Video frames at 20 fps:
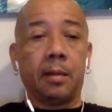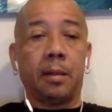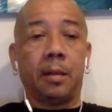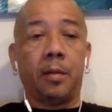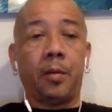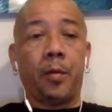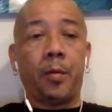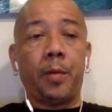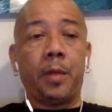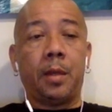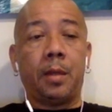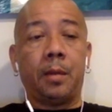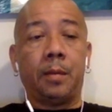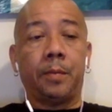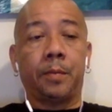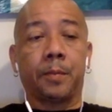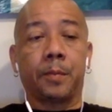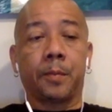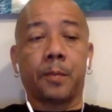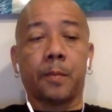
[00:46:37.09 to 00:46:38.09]
You know what I mean?
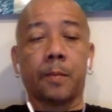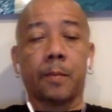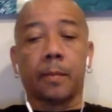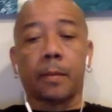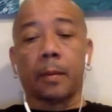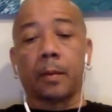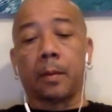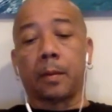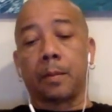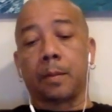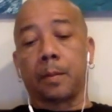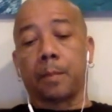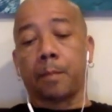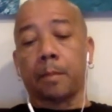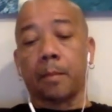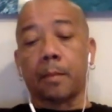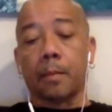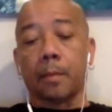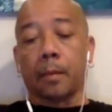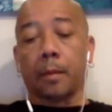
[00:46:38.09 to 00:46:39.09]
Mm-hmm.
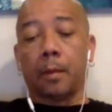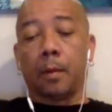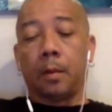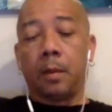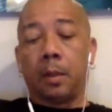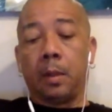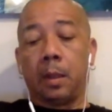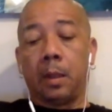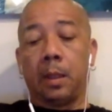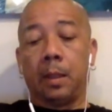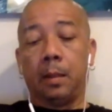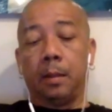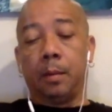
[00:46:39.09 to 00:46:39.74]
Yeah.